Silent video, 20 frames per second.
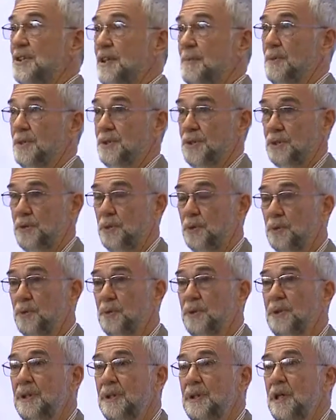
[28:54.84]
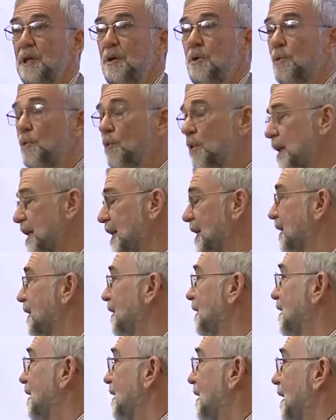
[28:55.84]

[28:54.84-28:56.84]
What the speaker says: summer school where